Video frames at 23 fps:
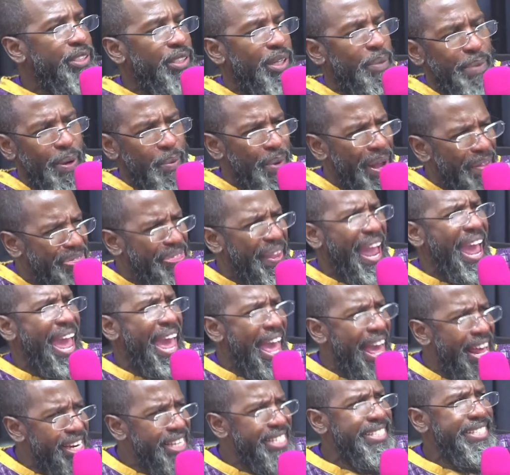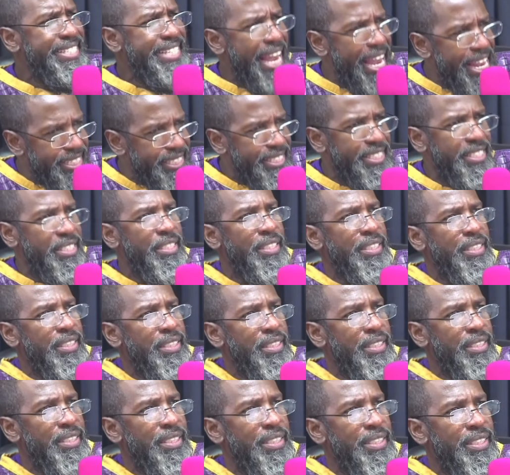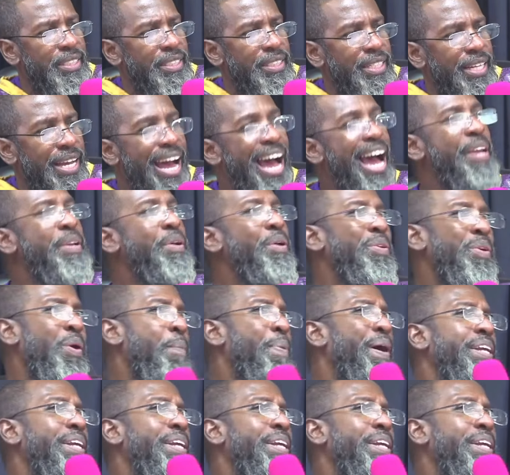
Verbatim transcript: I'm like, what the hell is this? I know nobody